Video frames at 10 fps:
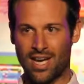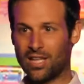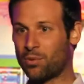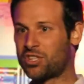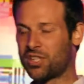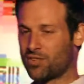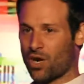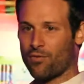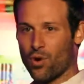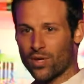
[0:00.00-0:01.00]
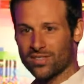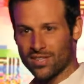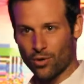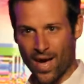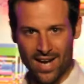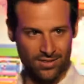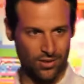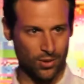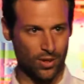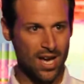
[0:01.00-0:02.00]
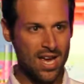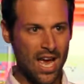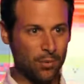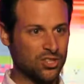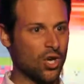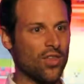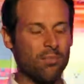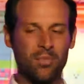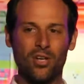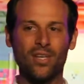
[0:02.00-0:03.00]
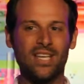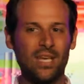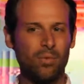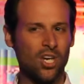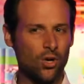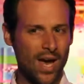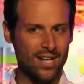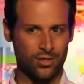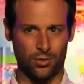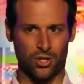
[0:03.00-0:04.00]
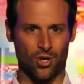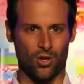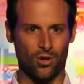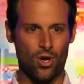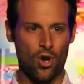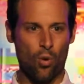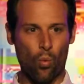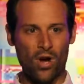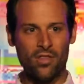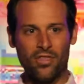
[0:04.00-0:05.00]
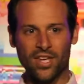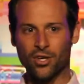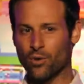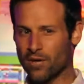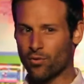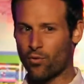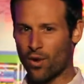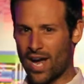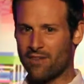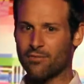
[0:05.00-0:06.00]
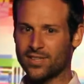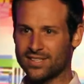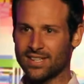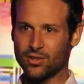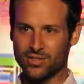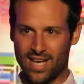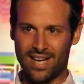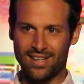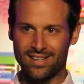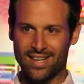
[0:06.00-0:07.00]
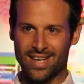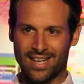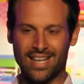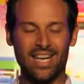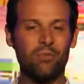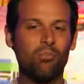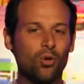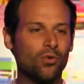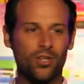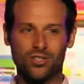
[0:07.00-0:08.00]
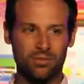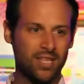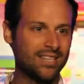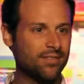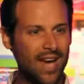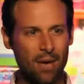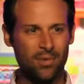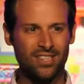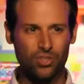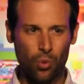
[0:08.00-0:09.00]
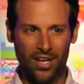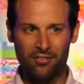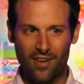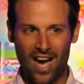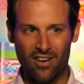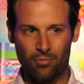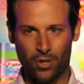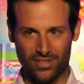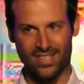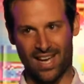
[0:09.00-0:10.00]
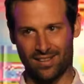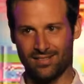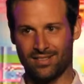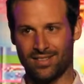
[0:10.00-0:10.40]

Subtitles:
And then we shifted our focus to gratitude, and we saw that merely keeping a gratitude journal, one thing you're grateful for every single day, can improve your subjective happiness 25%.